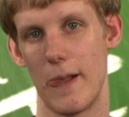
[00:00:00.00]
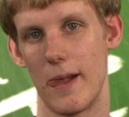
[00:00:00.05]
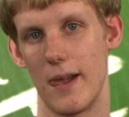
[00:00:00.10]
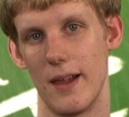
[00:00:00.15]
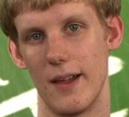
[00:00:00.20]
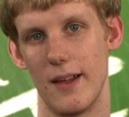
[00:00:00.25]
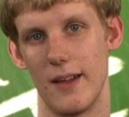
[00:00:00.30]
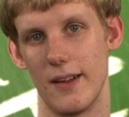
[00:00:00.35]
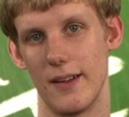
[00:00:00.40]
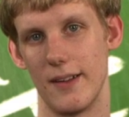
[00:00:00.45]

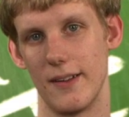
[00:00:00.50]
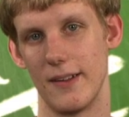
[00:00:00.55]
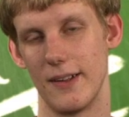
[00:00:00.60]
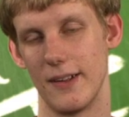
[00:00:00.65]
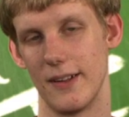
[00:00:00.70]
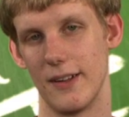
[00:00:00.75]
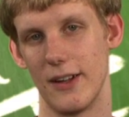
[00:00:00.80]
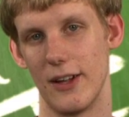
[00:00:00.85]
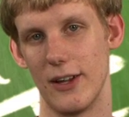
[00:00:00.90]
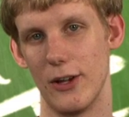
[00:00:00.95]
a
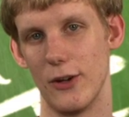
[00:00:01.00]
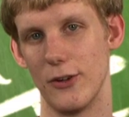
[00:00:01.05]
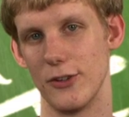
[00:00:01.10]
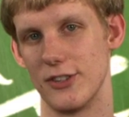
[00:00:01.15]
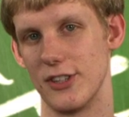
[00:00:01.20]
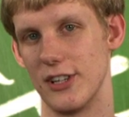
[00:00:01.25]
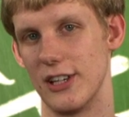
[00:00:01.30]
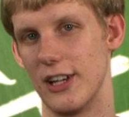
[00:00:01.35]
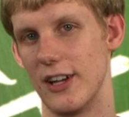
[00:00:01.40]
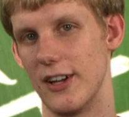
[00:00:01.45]

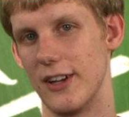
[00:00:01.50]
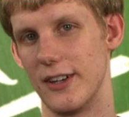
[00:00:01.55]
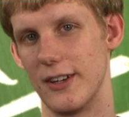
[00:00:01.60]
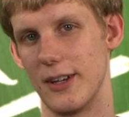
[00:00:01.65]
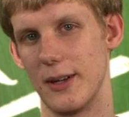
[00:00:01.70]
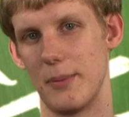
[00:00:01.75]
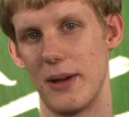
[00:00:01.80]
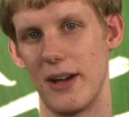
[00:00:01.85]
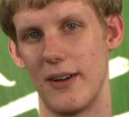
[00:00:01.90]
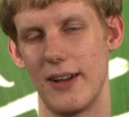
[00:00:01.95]
lot to
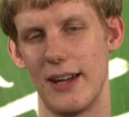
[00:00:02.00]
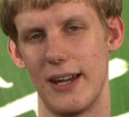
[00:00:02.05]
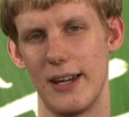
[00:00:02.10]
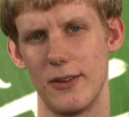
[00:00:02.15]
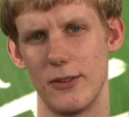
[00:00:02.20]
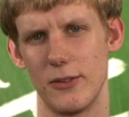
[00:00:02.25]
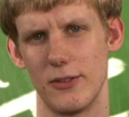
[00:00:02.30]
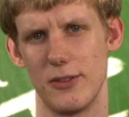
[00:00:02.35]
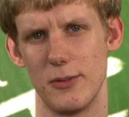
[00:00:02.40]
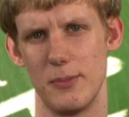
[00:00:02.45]
learn about
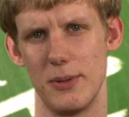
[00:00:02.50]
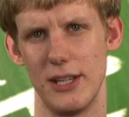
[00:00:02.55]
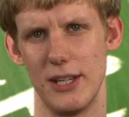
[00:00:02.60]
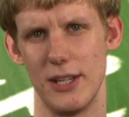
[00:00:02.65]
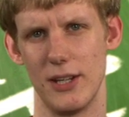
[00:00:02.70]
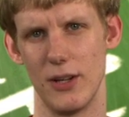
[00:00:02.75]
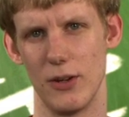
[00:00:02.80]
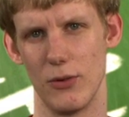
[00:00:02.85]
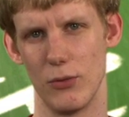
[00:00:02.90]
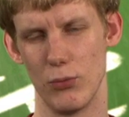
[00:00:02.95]
how to
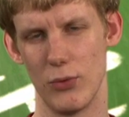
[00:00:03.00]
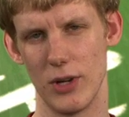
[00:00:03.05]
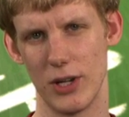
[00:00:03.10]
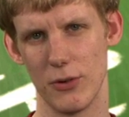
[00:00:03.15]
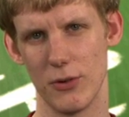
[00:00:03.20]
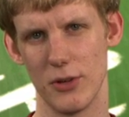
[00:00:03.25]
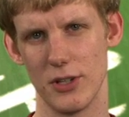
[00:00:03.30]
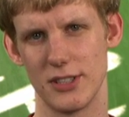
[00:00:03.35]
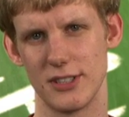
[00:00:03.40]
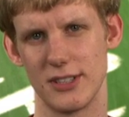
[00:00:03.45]
be
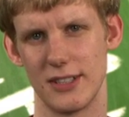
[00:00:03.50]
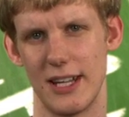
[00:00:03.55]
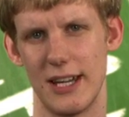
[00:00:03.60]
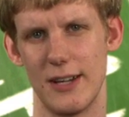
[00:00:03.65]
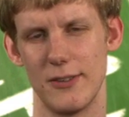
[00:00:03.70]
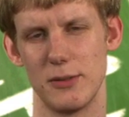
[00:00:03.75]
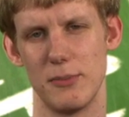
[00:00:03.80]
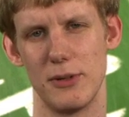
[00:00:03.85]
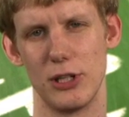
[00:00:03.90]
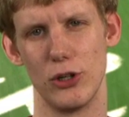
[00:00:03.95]
rigorous and
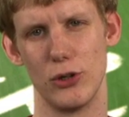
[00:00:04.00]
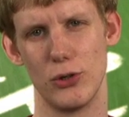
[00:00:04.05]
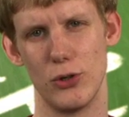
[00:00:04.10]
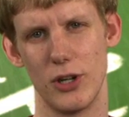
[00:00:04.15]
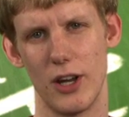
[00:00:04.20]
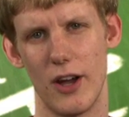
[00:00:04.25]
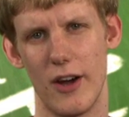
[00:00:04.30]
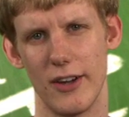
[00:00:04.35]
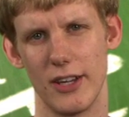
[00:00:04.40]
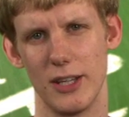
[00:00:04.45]
how to make a
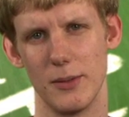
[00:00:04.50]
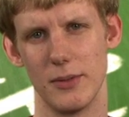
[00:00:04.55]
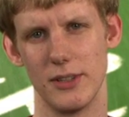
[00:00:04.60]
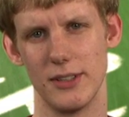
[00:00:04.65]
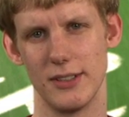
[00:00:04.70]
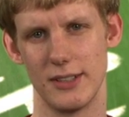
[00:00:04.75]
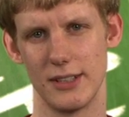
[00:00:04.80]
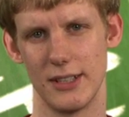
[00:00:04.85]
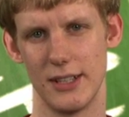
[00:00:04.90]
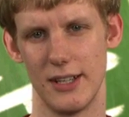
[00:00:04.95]
good
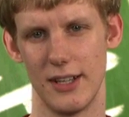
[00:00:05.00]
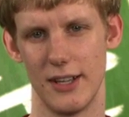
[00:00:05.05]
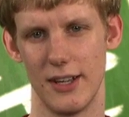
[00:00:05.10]
argument.